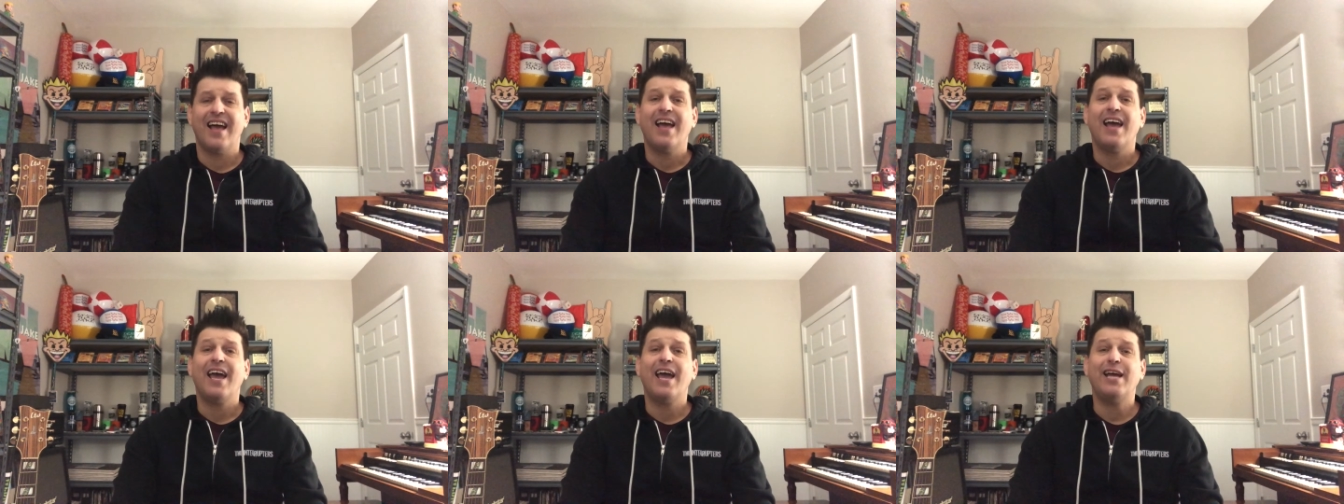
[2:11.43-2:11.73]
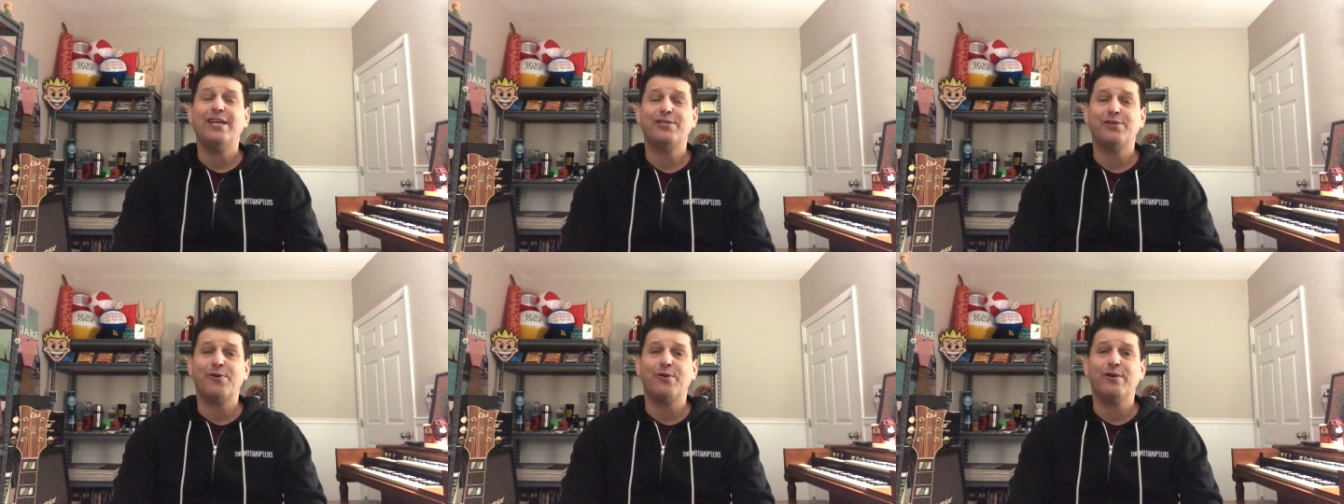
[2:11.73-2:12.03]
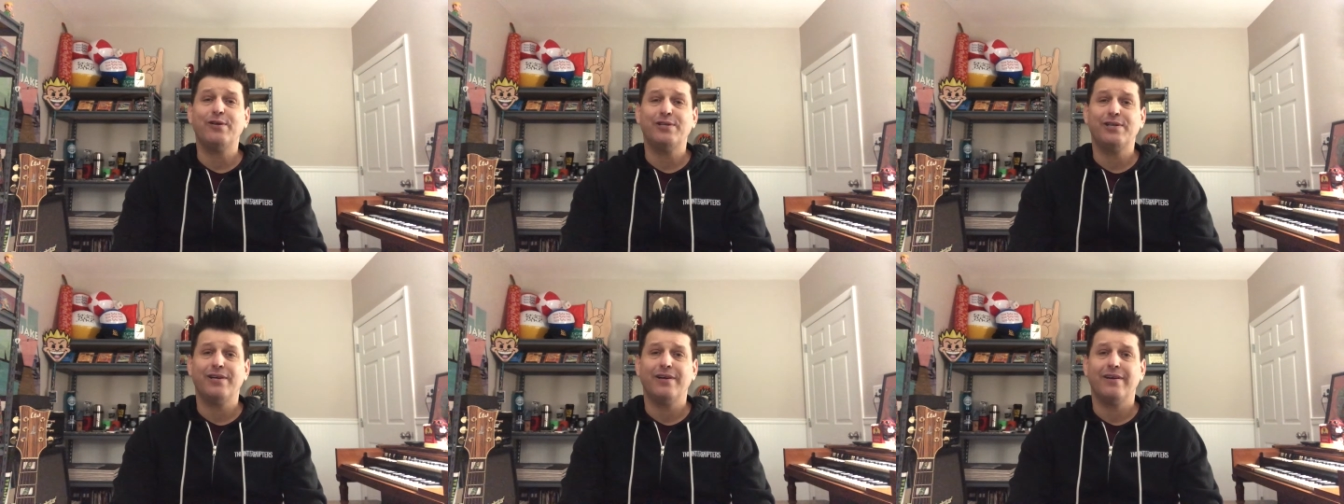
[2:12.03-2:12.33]
Hey
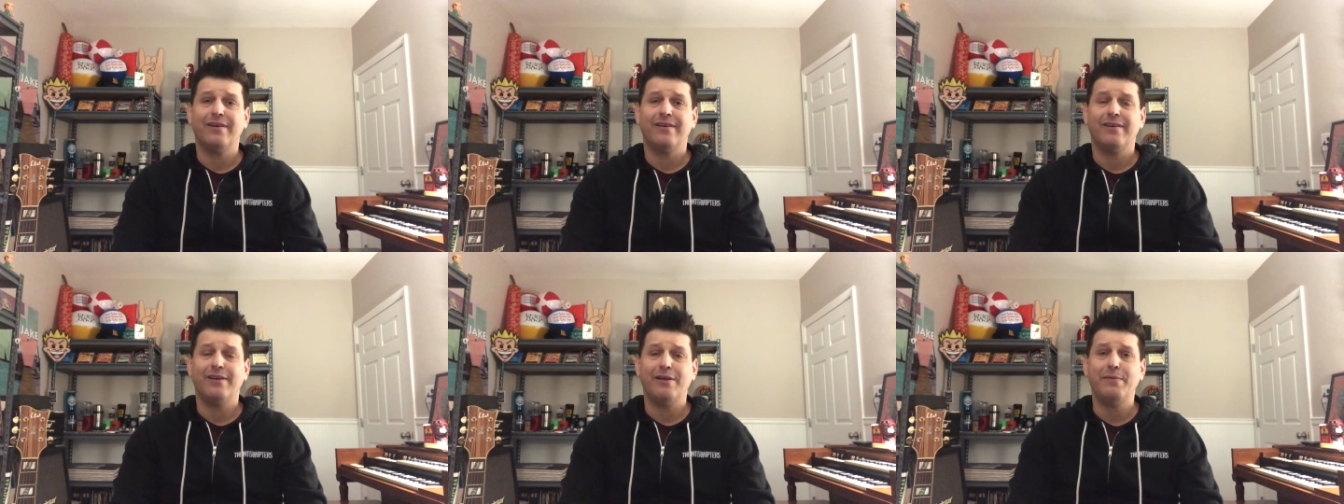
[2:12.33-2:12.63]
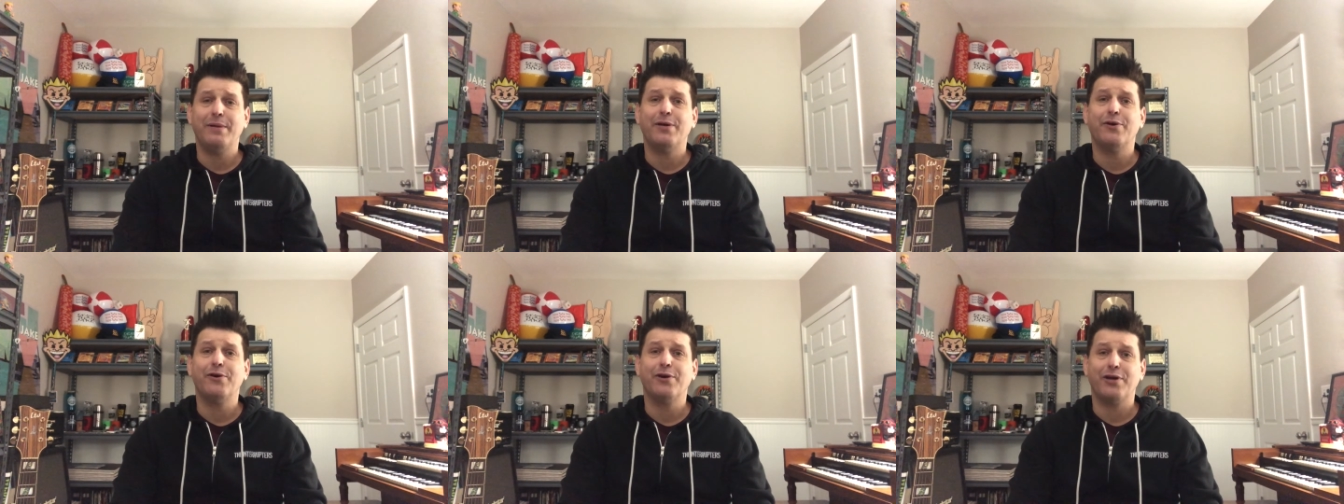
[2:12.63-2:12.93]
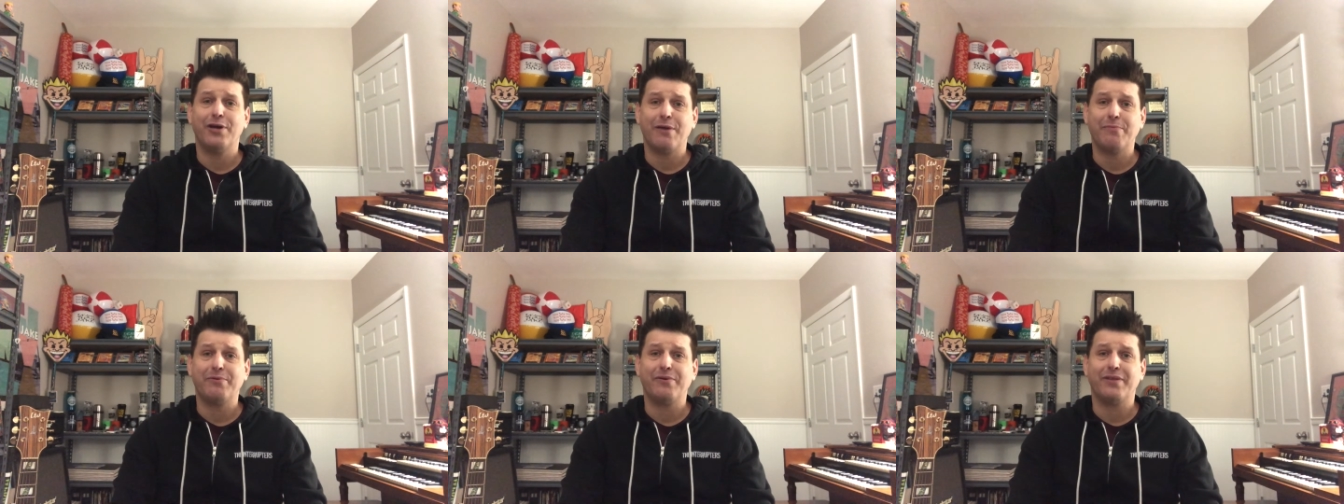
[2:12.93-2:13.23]
George, need me to
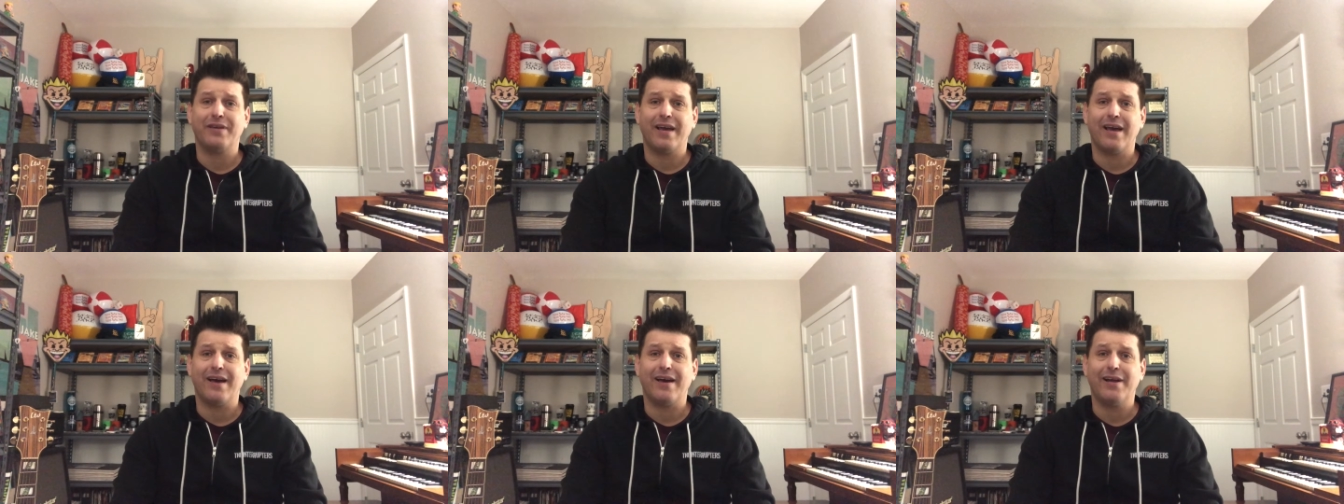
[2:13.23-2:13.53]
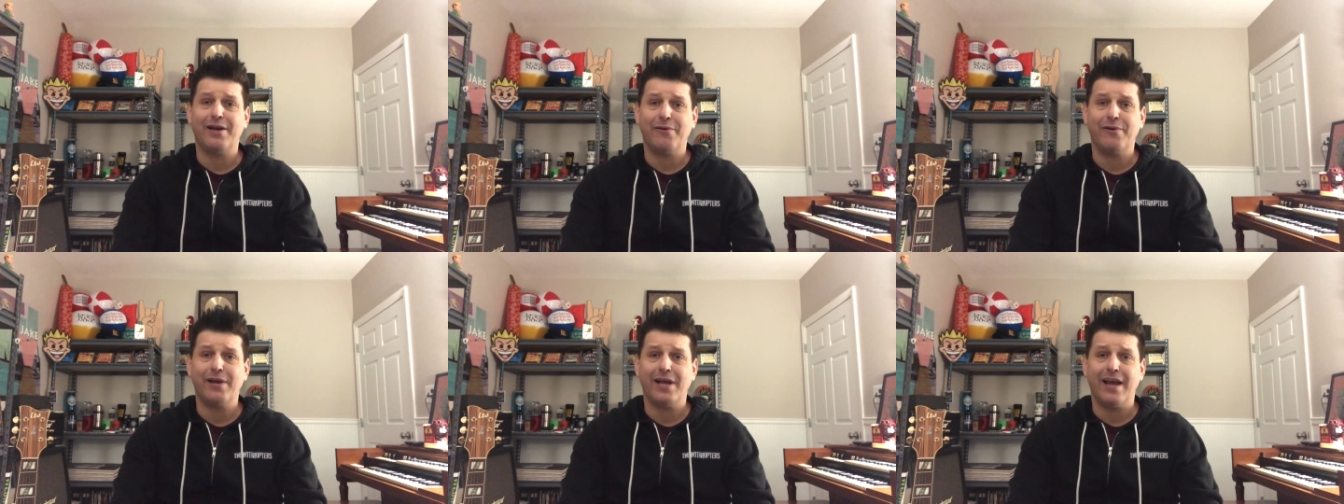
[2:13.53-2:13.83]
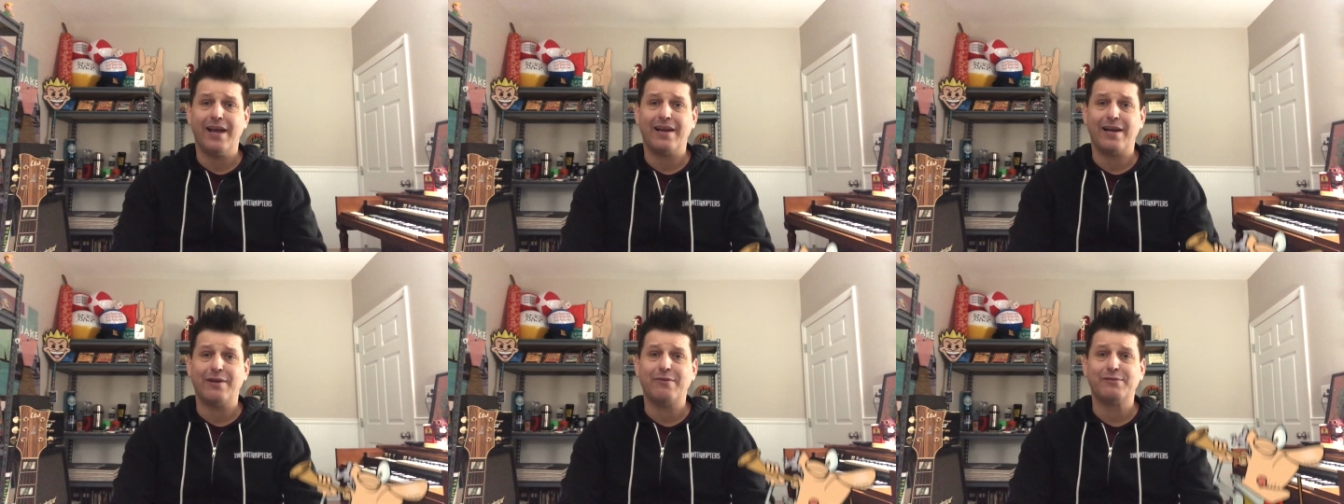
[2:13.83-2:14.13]
hook you up with a uh, hearing
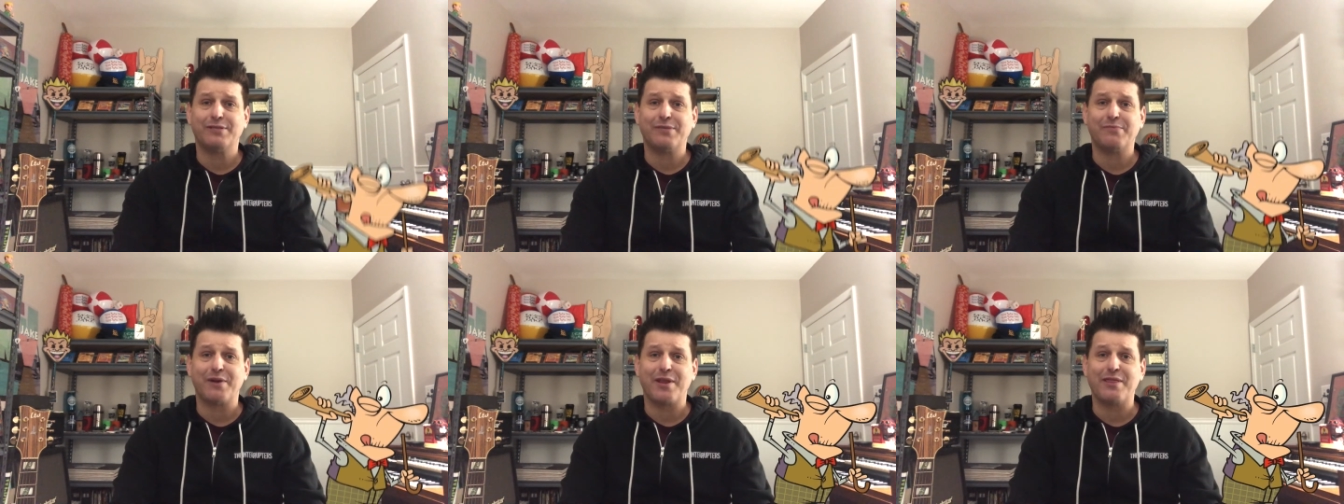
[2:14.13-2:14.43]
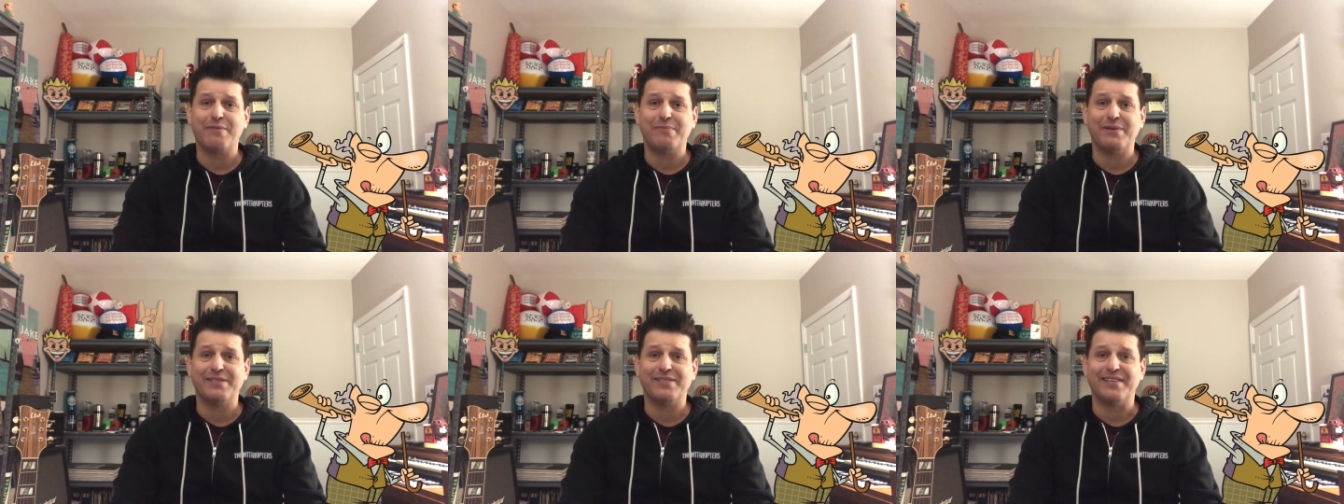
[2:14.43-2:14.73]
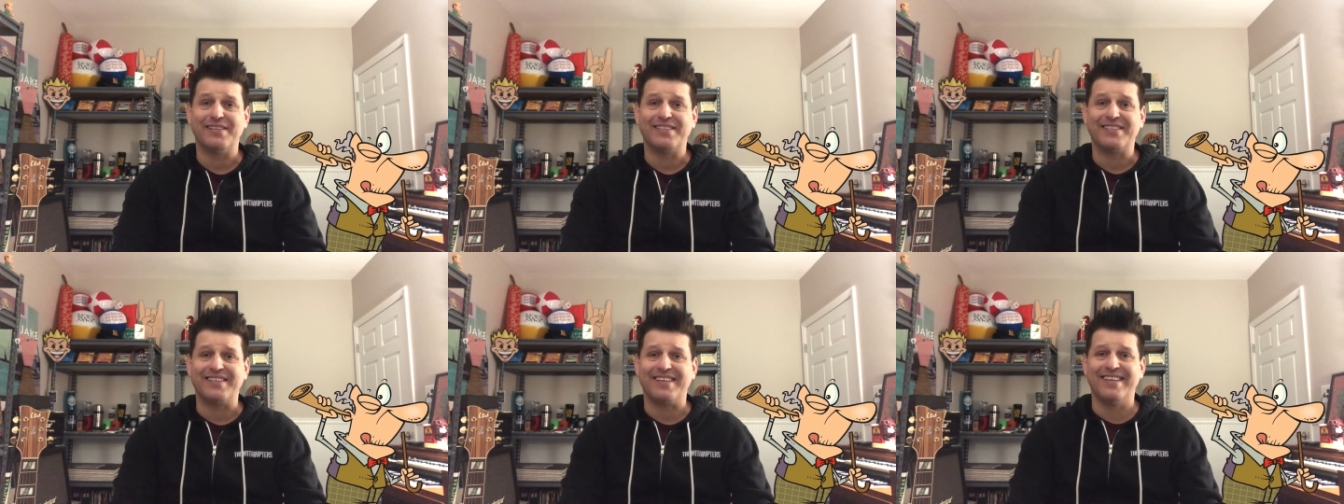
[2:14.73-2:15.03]
aid? I know someone in the
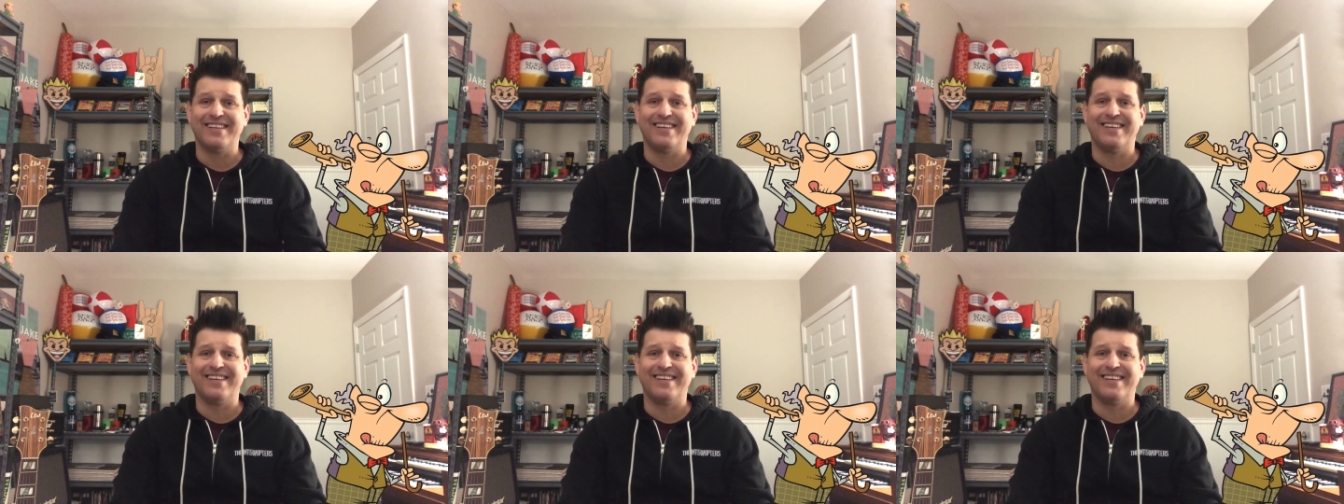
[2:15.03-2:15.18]
business.